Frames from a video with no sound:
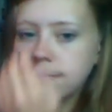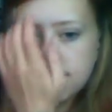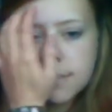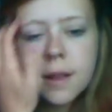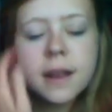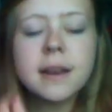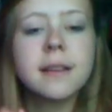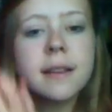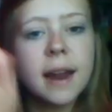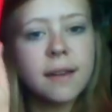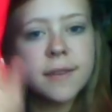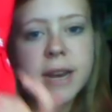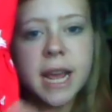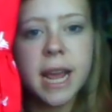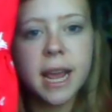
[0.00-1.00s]
it doesn't have
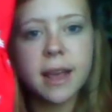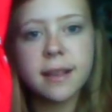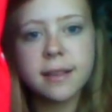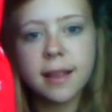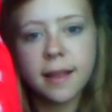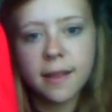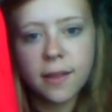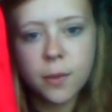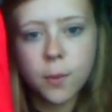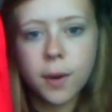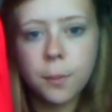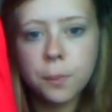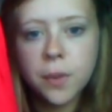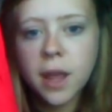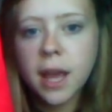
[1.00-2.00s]
tiers like the other
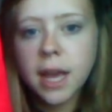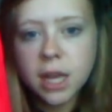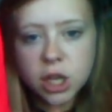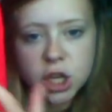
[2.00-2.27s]
one, it's